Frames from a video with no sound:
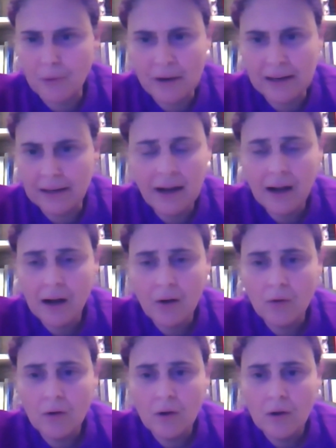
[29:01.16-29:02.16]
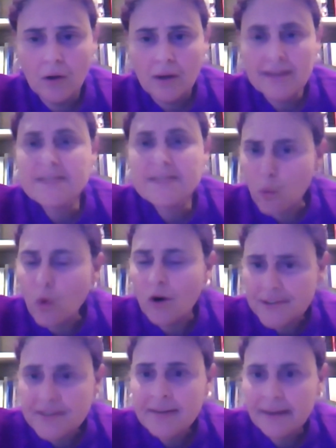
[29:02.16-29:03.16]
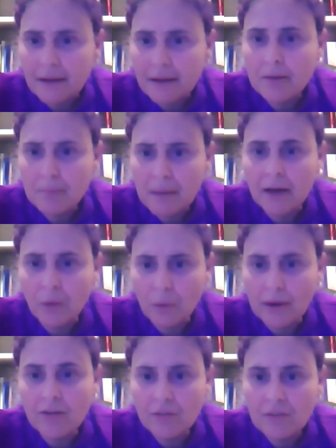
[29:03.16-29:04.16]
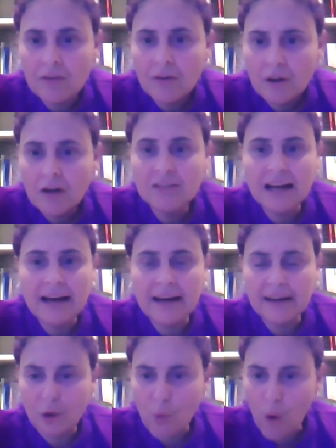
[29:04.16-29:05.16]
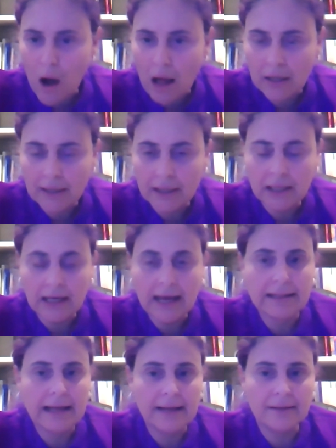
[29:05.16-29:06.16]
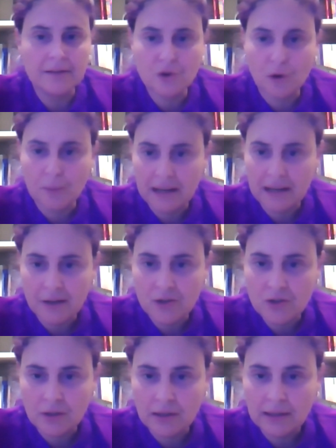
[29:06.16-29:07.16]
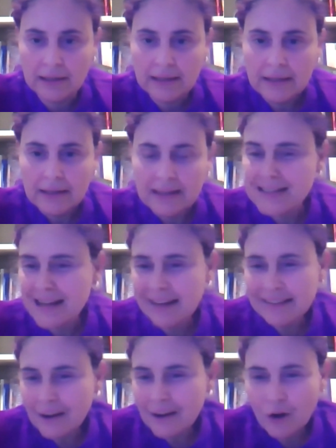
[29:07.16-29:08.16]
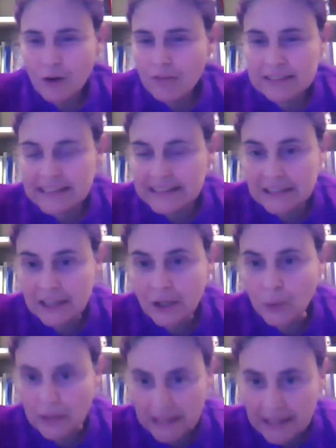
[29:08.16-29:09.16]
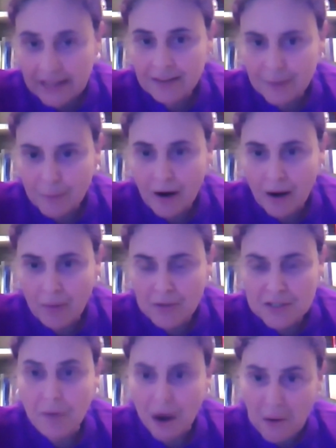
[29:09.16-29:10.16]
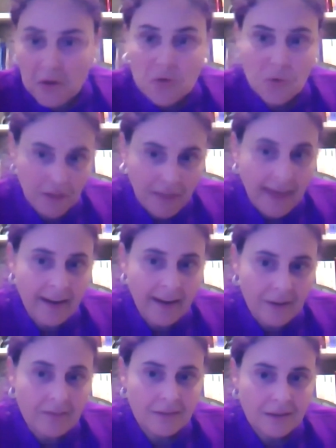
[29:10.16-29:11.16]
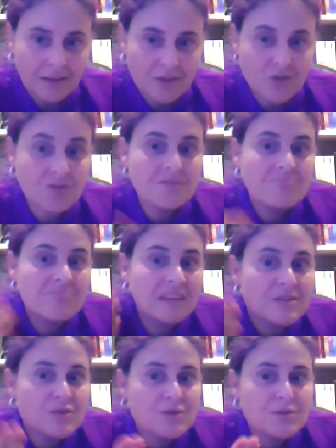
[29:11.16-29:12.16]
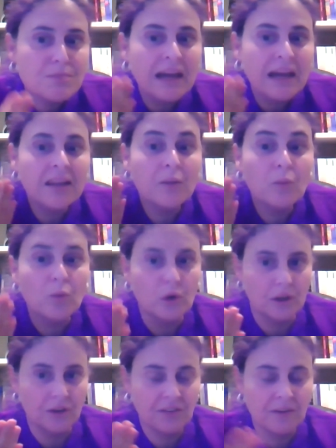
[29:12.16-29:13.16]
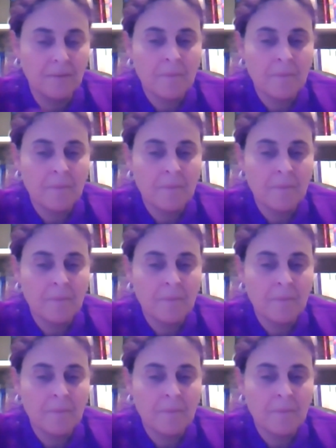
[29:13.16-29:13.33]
right now, is a worsening in many ways of that inequality and that discrimination. It's not that COVID-19 created the problems were there. It's just making them worse.